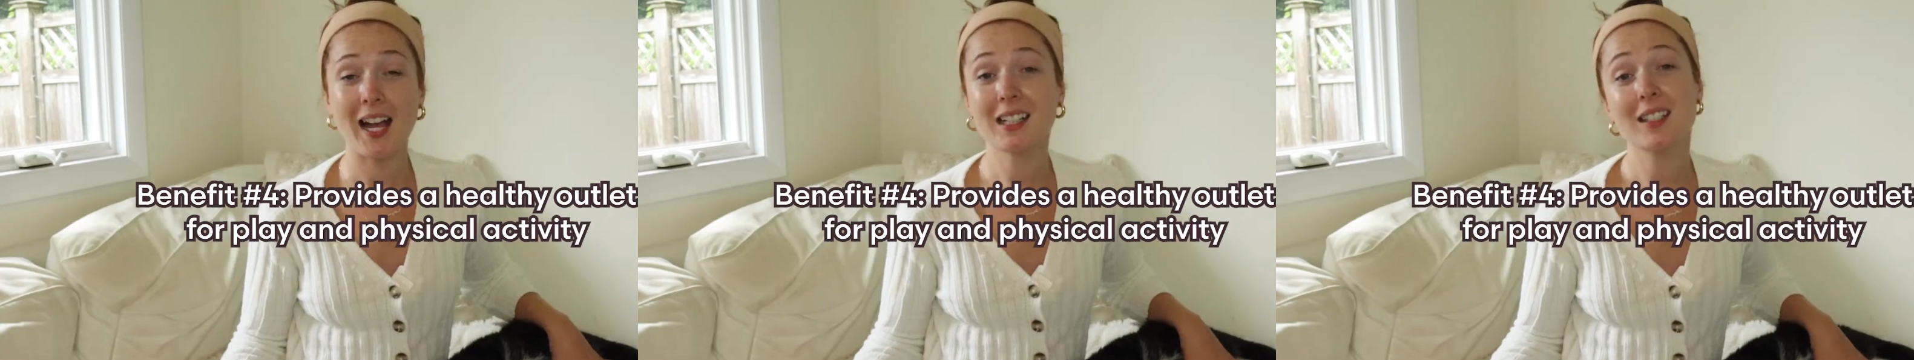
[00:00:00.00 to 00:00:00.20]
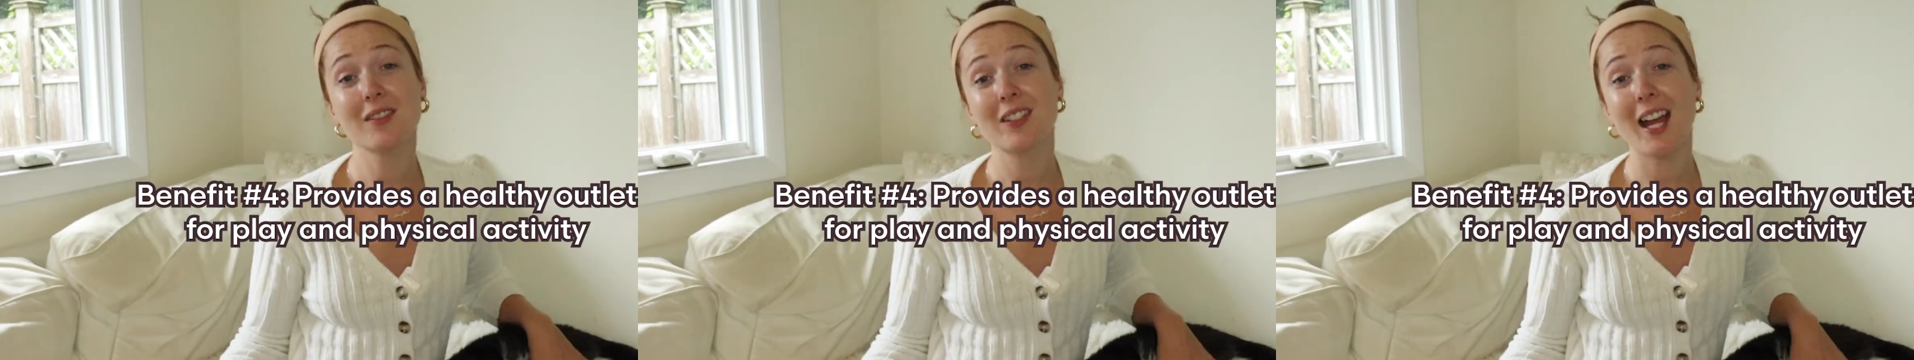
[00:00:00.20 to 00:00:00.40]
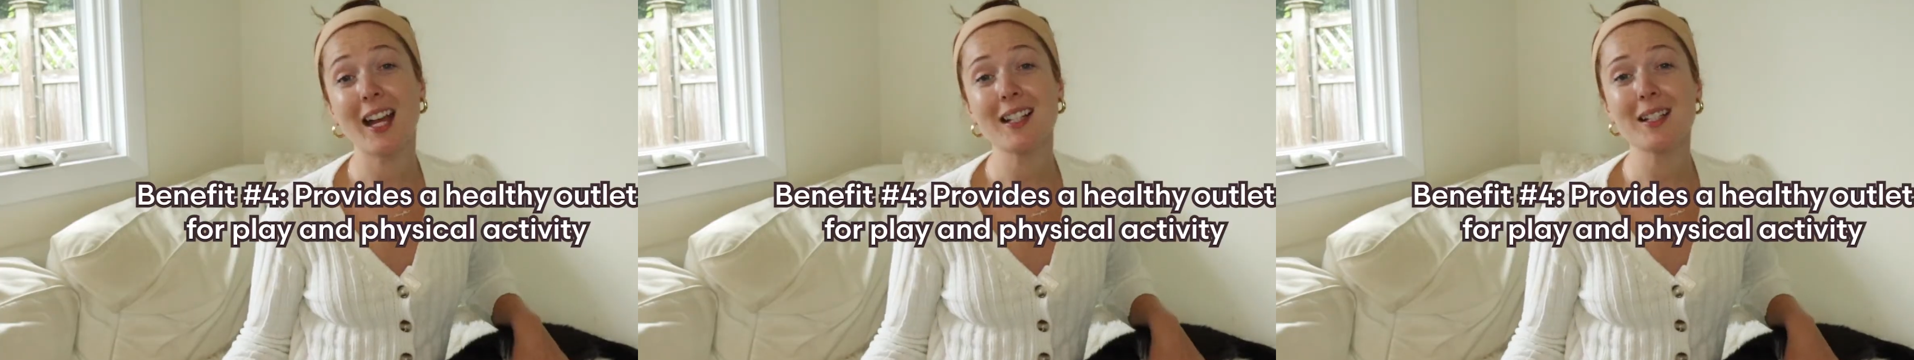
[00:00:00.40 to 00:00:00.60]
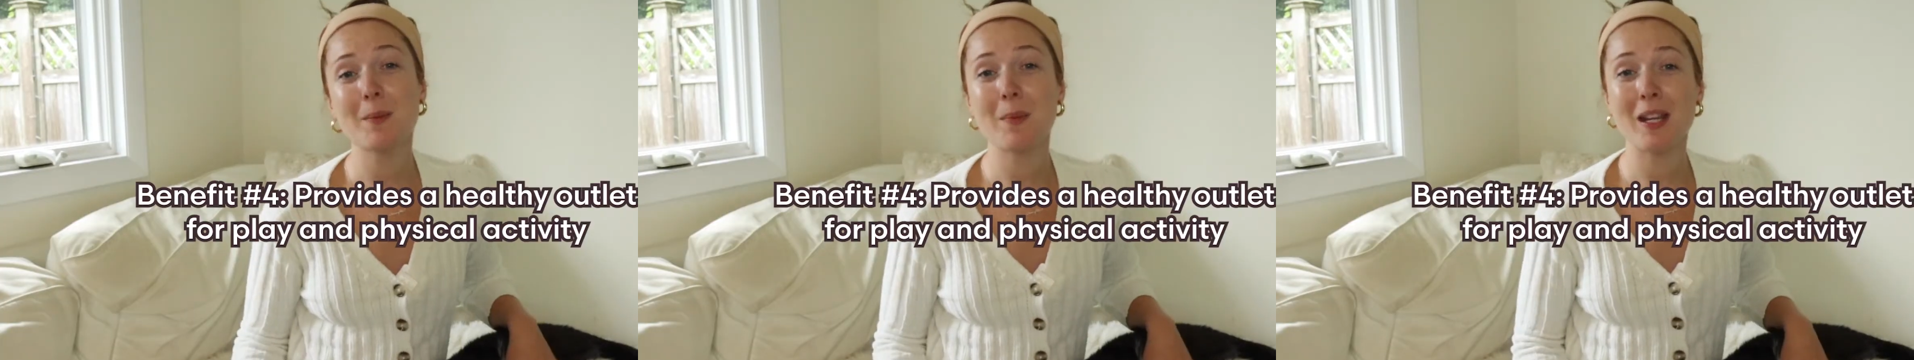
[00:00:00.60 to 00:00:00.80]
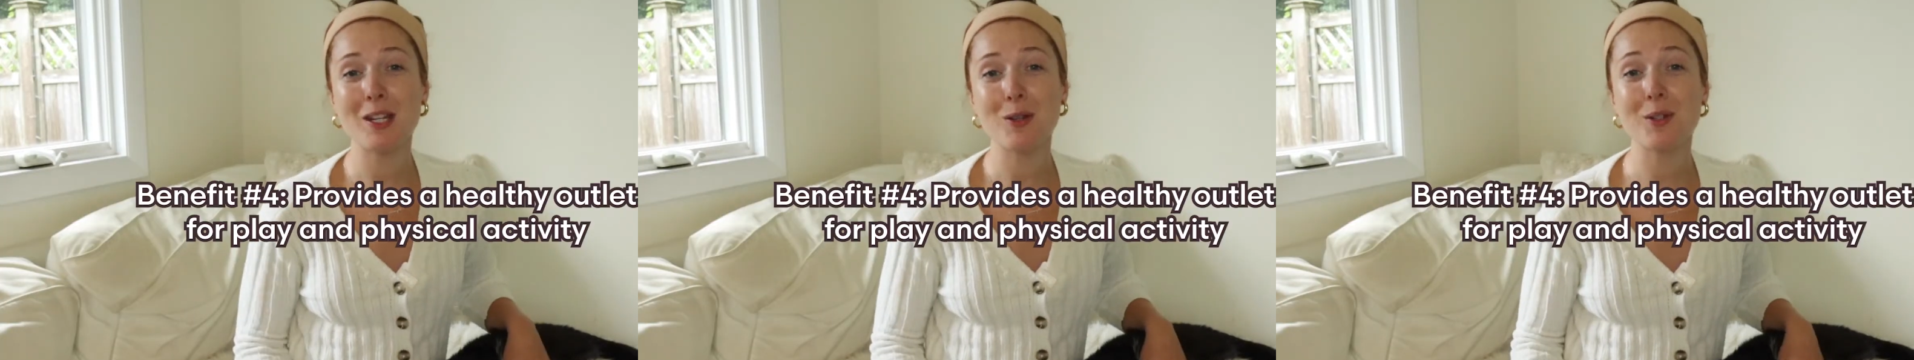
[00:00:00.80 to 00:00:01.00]
Active
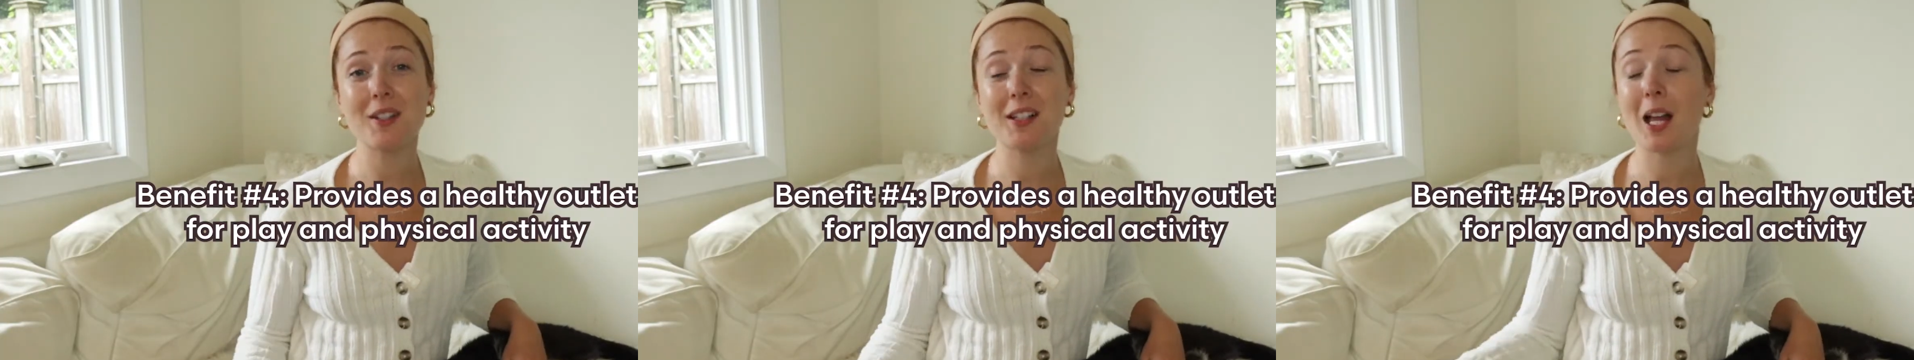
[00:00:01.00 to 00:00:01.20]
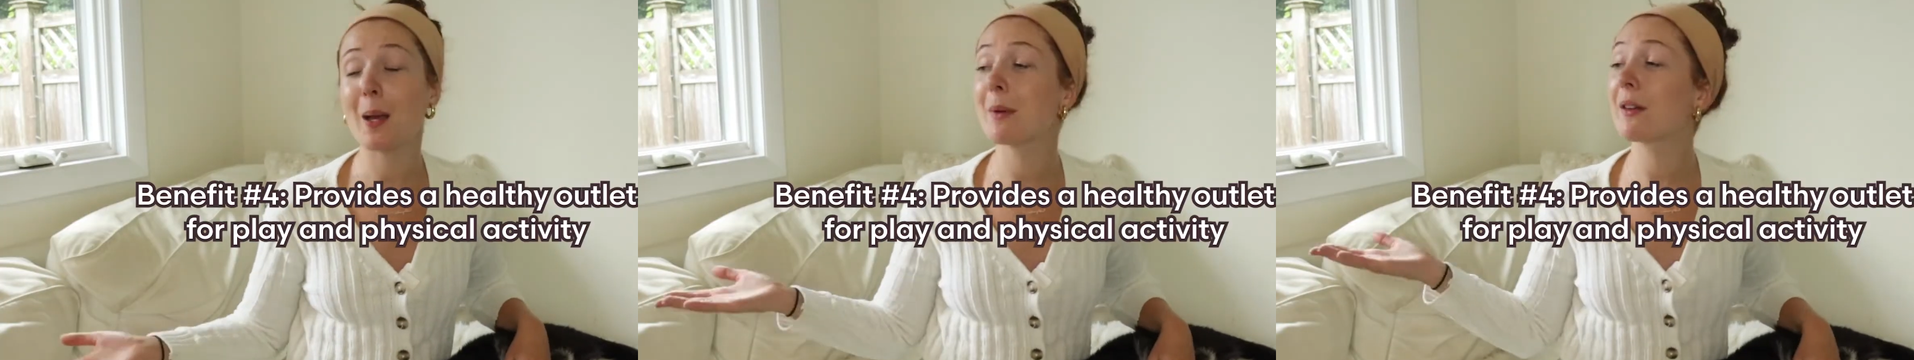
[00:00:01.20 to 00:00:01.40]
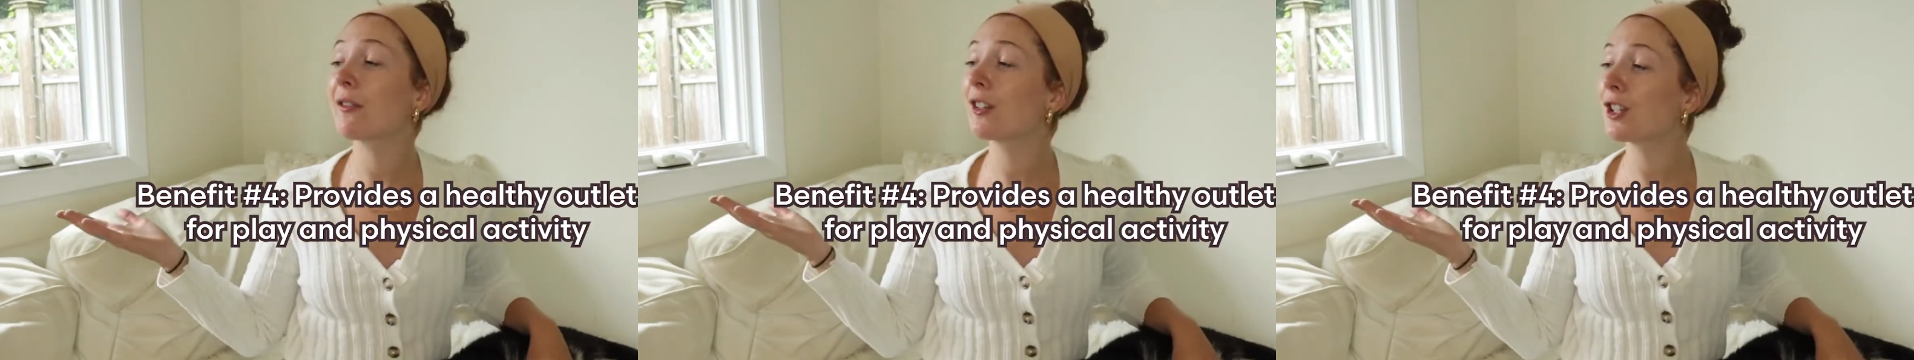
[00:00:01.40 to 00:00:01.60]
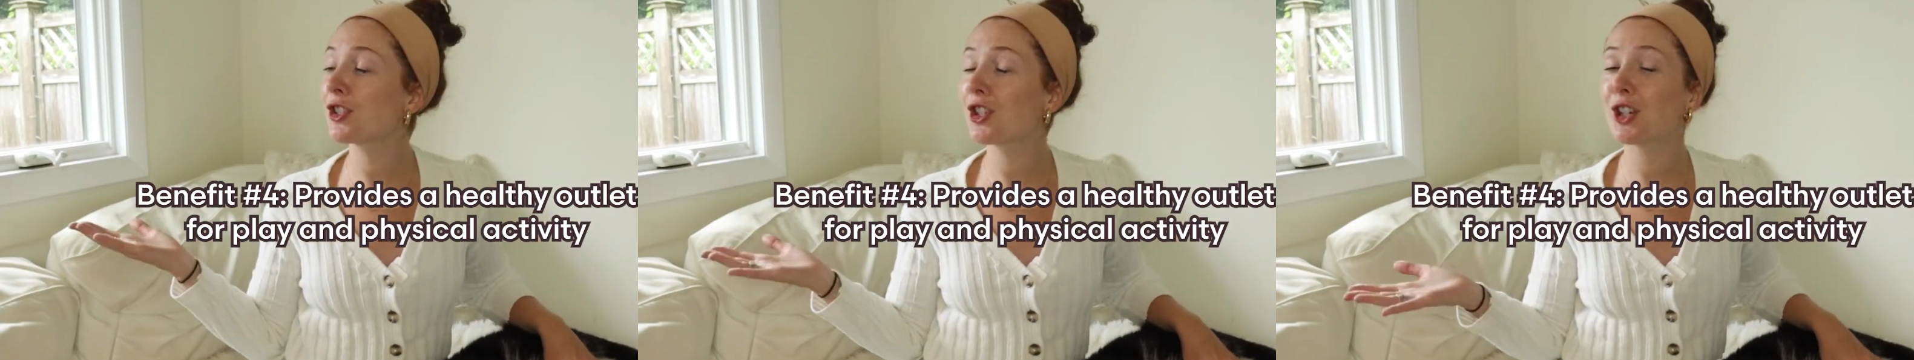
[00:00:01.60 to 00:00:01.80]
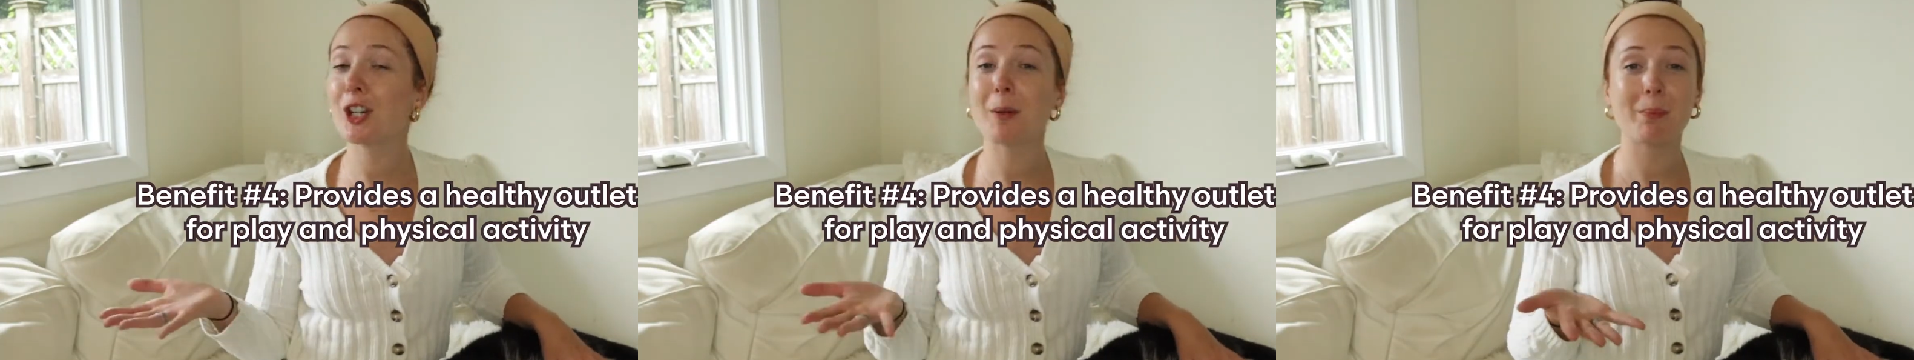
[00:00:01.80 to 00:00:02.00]
cats may use climbing
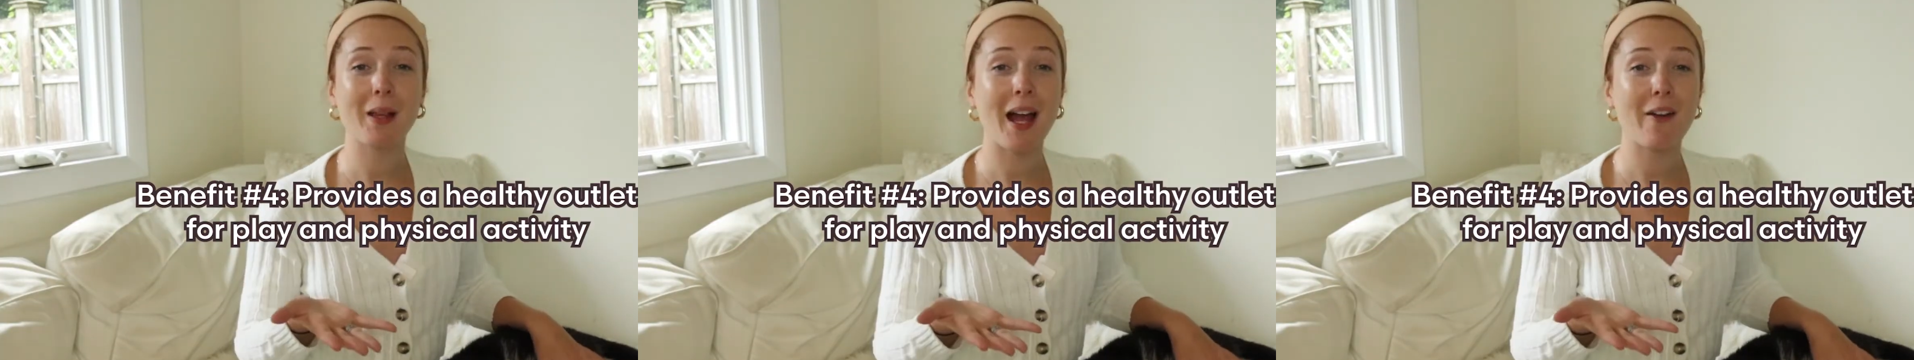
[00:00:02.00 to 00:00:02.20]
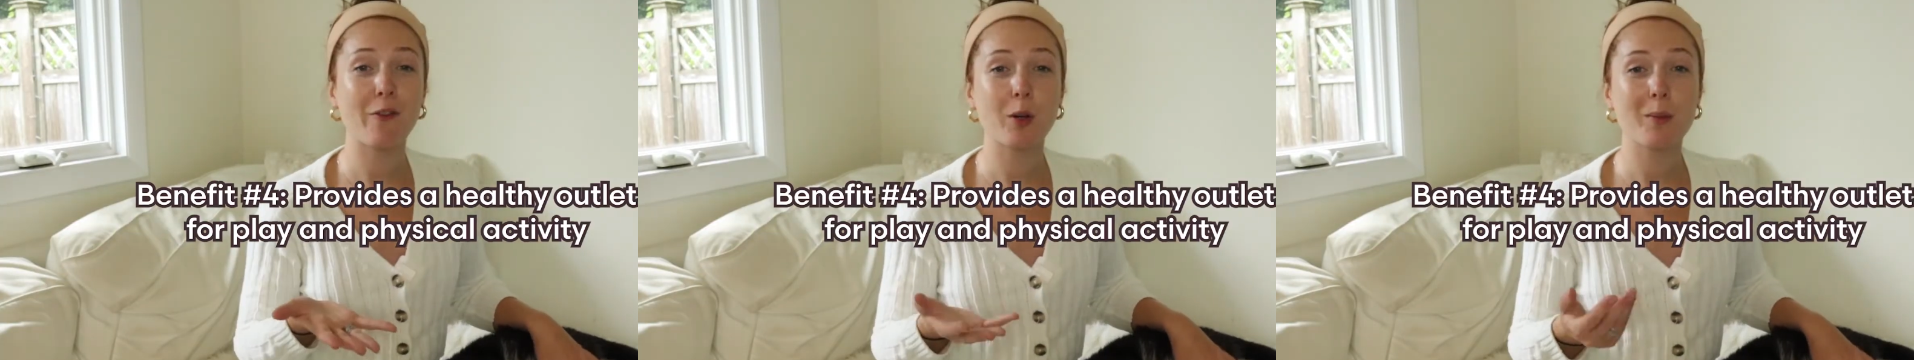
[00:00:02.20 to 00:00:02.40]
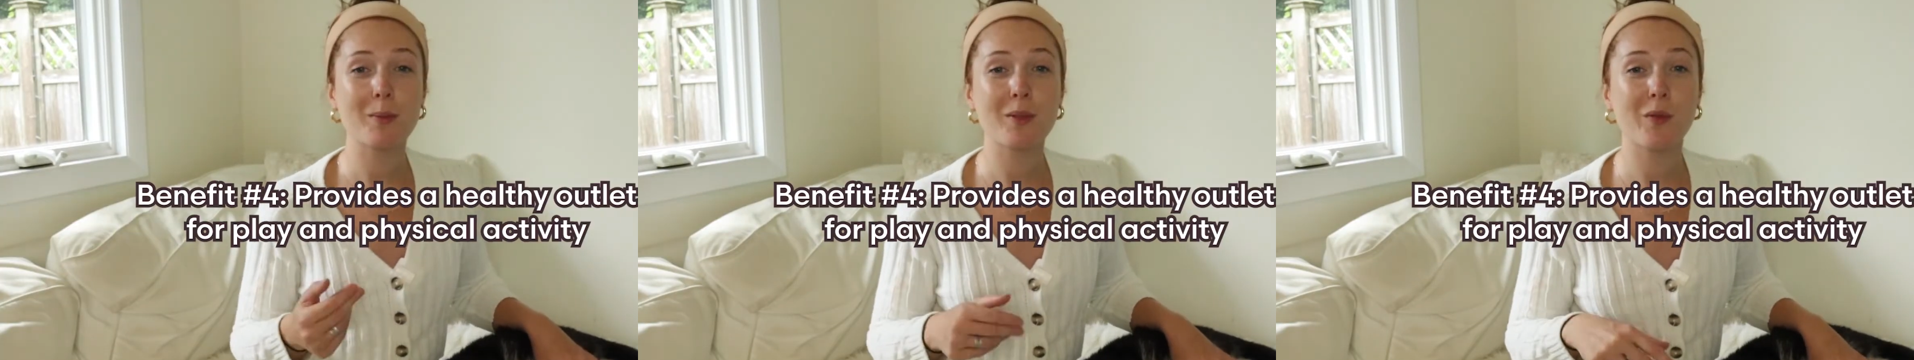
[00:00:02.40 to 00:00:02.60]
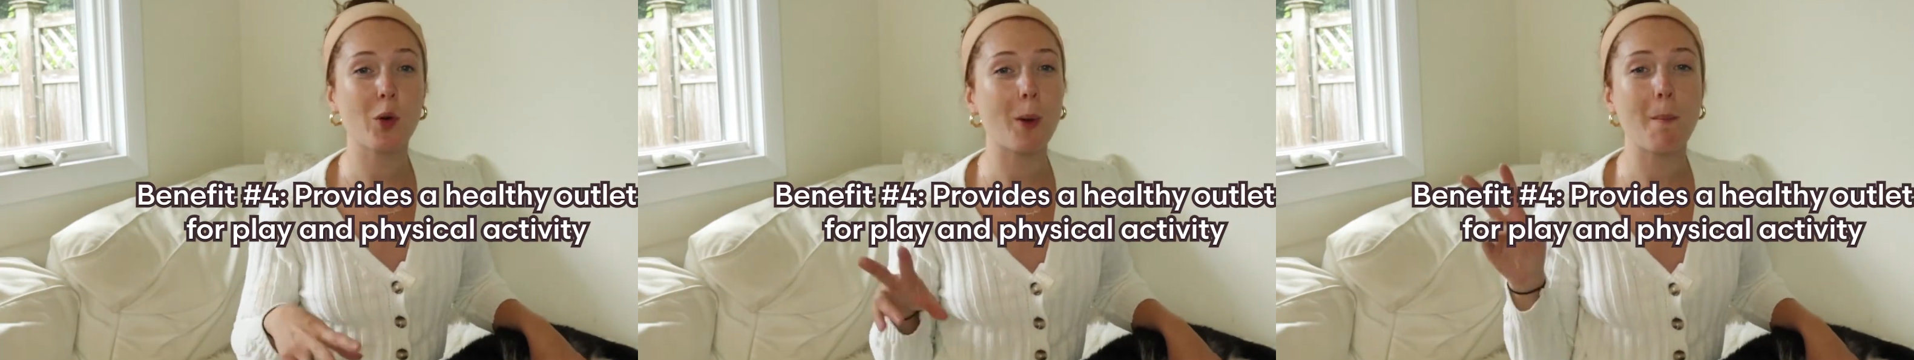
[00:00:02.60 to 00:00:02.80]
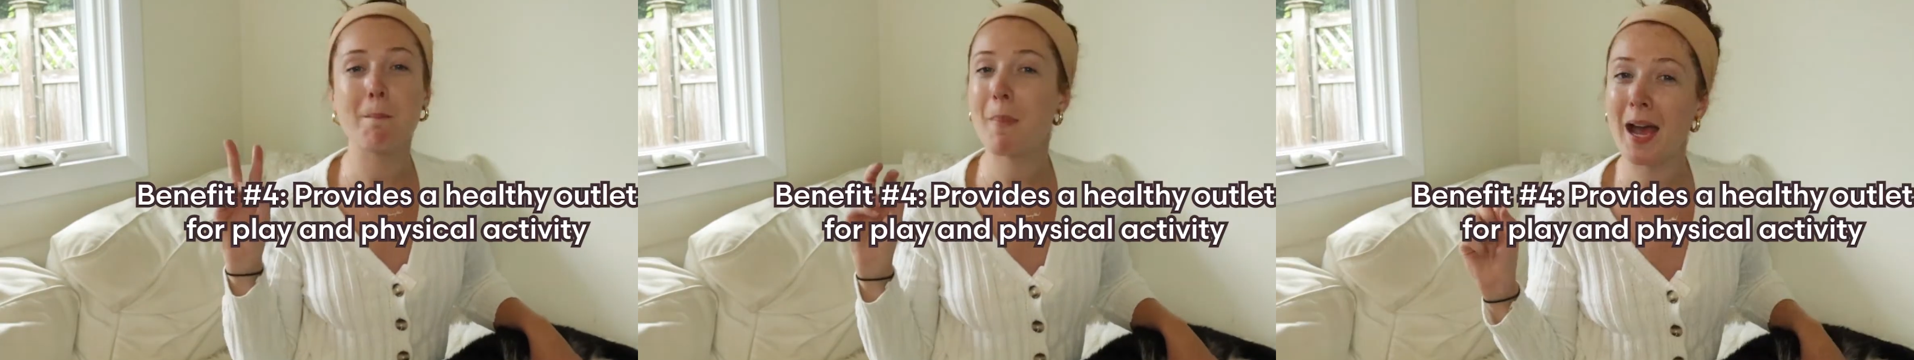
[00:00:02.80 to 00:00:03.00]
furniture and platforms for